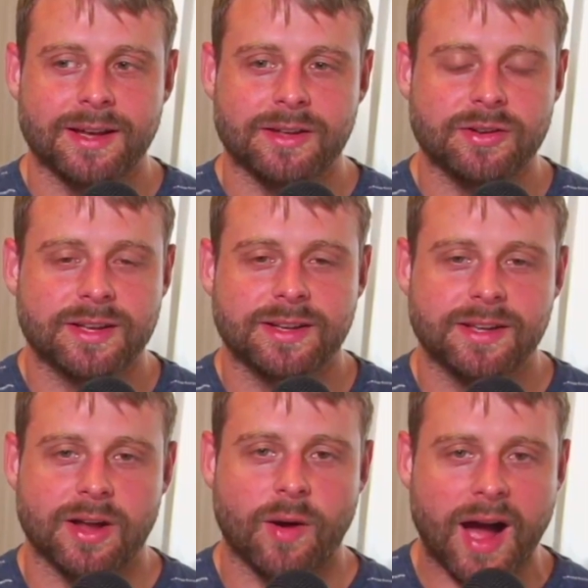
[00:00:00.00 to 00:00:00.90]
you can,
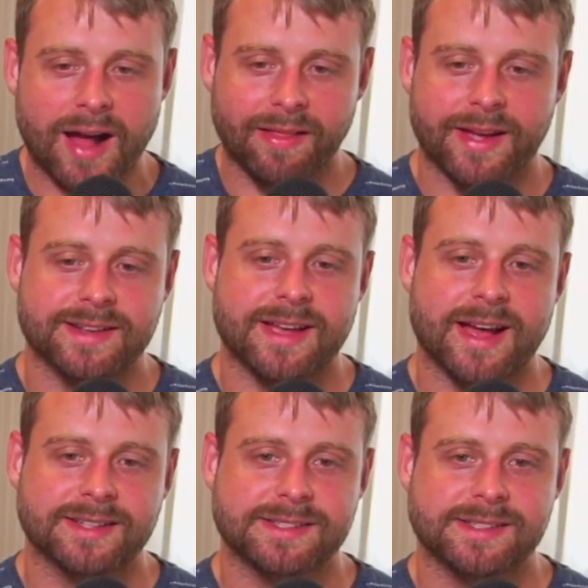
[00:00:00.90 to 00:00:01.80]
highlight
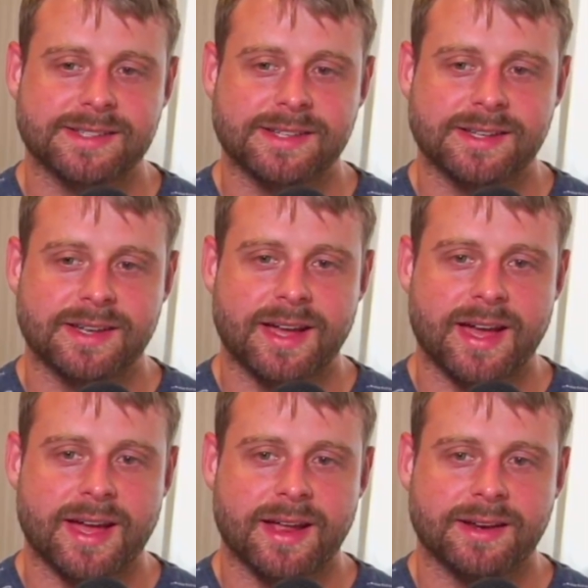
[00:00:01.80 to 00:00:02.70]
text
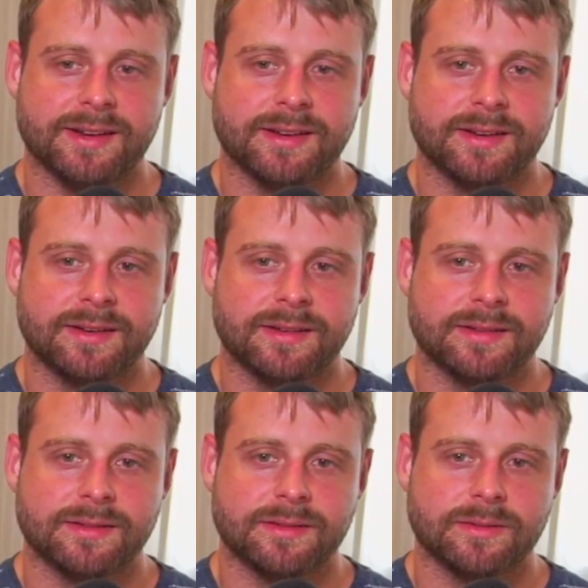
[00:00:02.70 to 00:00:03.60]
and,
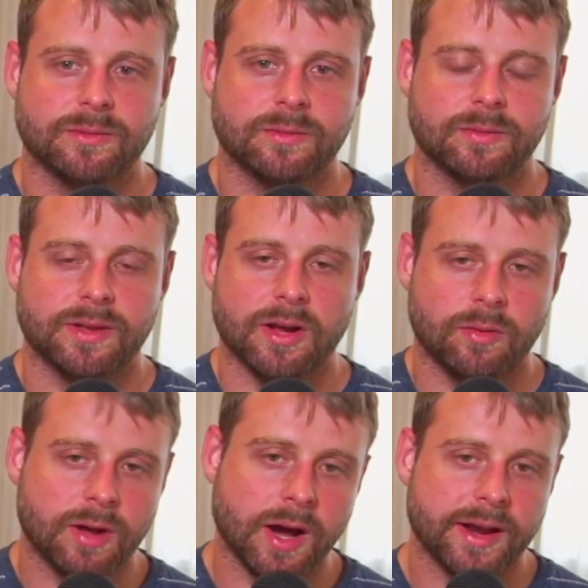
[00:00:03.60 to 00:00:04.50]

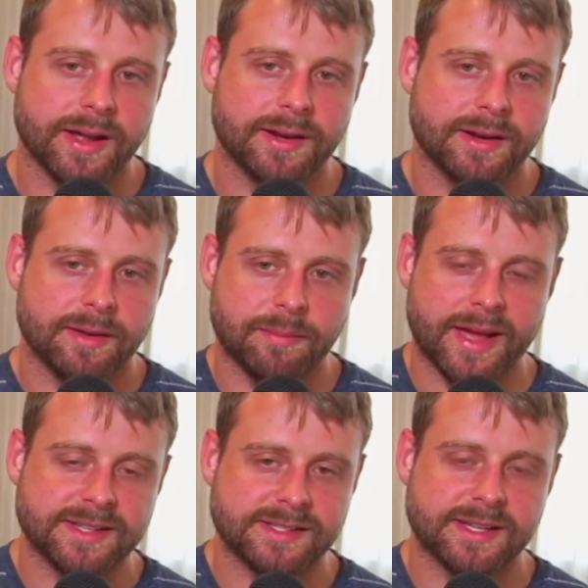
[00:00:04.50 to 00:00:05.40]
cut it and
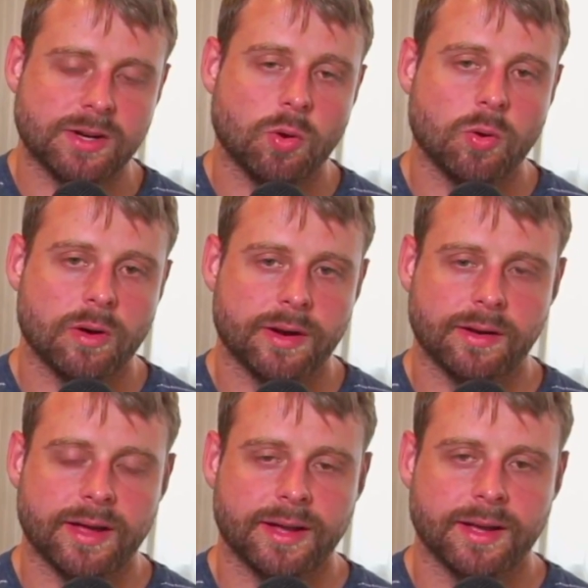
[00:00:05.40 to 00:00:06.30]
paste it, or
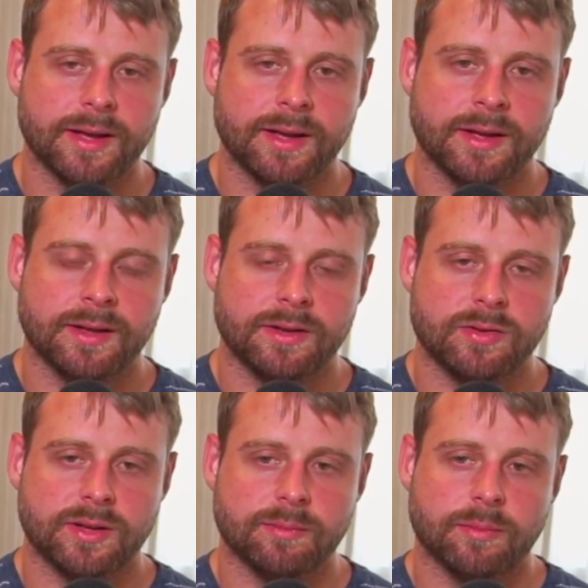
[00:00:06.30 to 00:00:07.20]
in like,
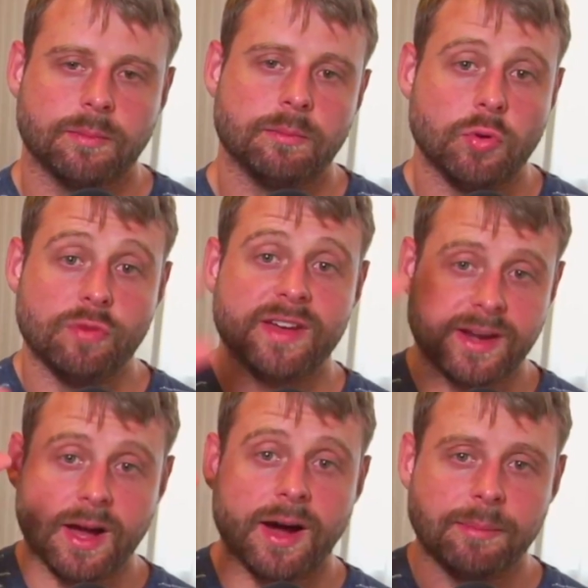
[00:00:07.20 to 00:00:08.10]
you can move
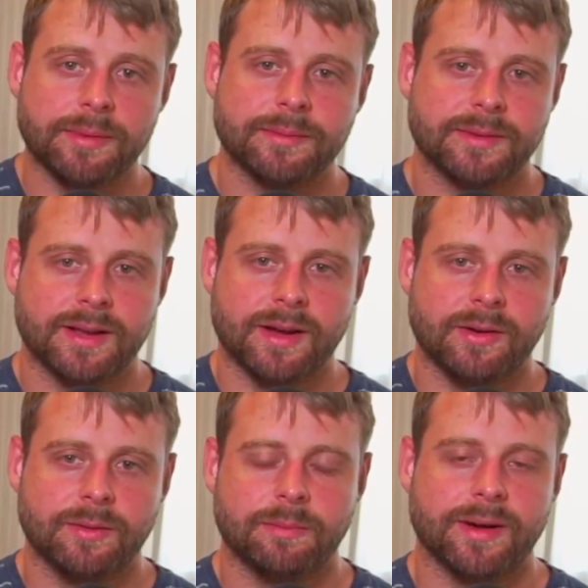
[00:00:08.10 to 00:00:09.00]
it up,
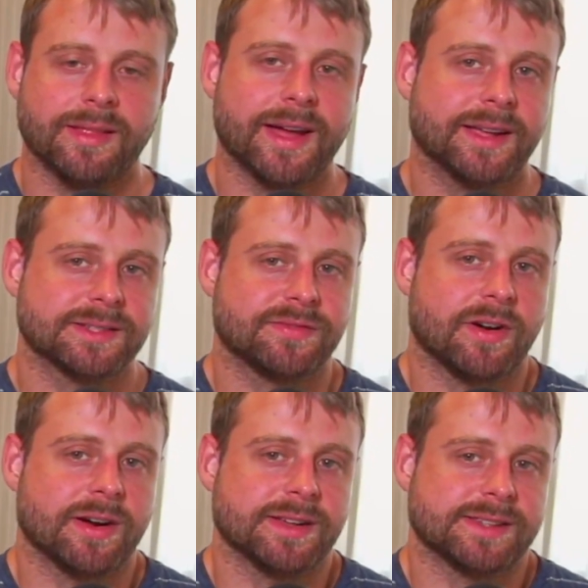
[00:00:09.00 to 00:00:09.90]
But like, as
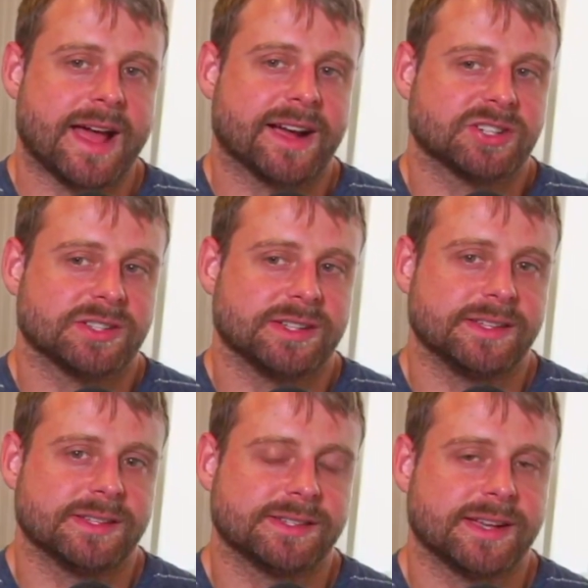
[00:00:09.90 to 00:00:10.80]
far as
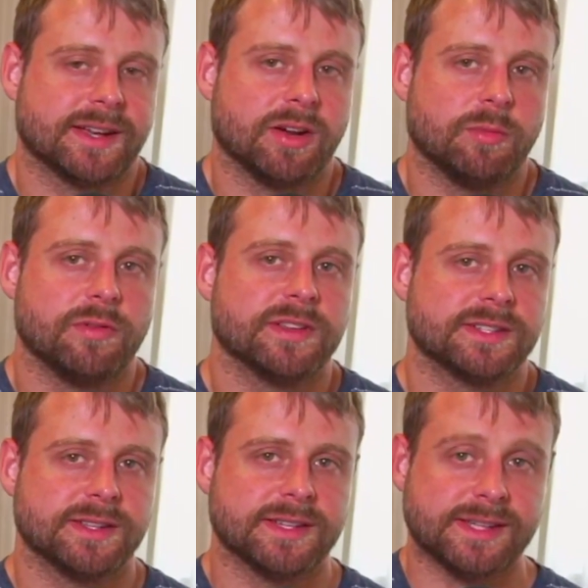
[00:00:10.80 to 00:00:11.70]
actually saying, no, move it
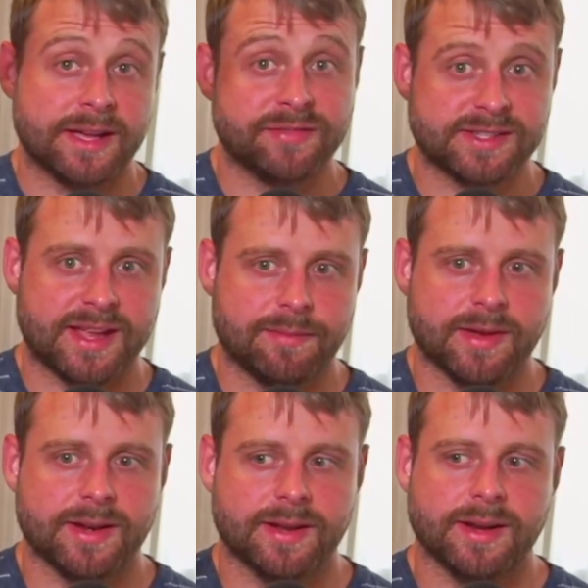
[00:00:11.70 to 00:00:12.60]
to this if
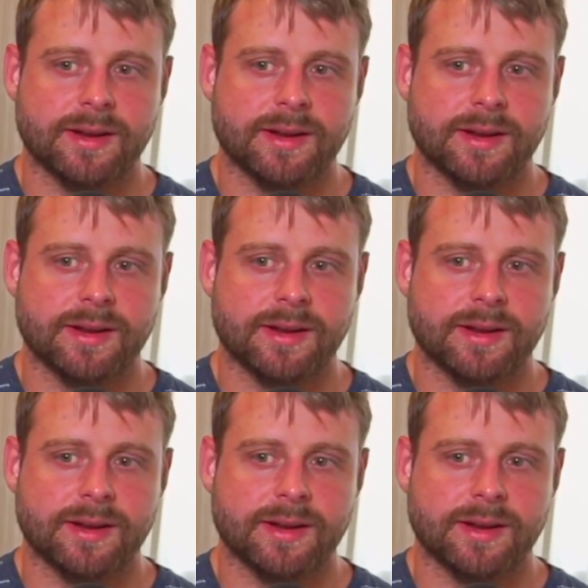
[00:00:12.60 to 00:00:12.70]
statement,